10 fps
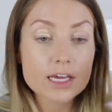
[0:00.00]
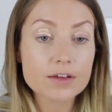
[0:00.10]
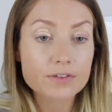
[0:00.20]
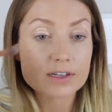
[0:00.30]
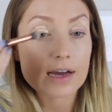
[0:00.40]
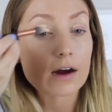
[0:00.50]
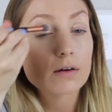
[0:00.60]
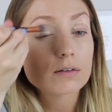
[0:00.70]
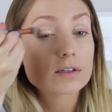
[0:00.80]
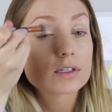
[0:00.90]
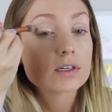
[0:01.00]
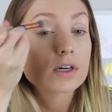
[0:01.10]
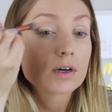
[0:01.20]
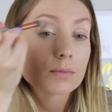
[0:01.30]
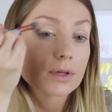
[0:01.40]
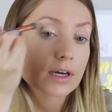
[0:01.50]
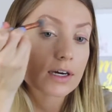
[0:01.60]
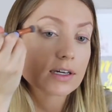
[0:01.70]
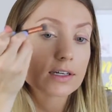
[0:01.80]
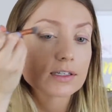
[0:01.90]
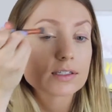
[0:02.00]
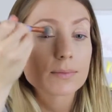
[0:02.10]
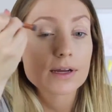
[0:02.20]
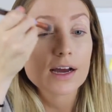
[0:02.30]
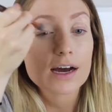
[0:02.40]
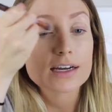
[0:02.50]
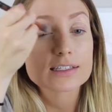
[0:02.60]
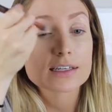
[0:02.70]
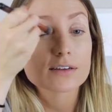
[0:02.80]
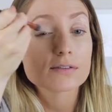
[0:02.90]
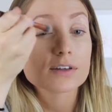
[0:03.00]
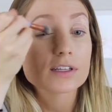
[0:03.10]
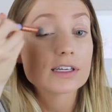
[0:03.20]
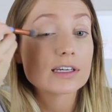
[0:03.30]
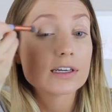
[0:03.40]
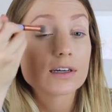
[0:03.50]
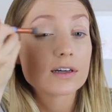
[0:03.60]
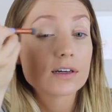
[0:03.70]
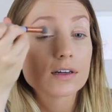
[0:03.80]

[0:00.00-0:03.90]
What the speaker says: evened out because my eyes get really